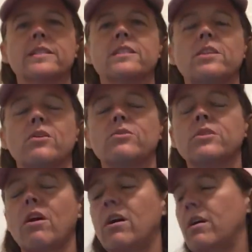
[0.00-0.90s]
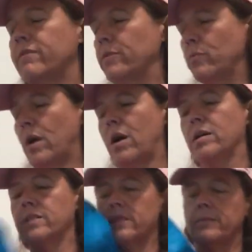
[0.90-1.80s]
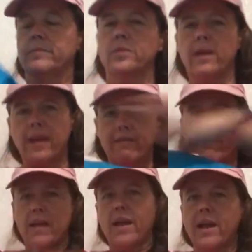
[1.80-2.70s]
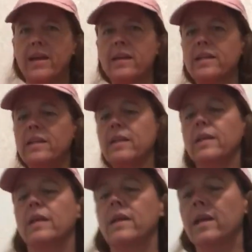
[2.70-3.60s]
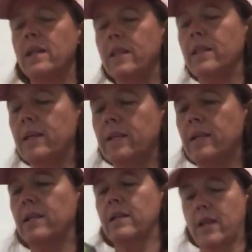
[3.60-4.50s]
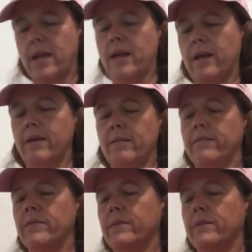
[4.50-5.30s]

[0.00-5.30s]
It's so soft and awesome. So I have that. And then I have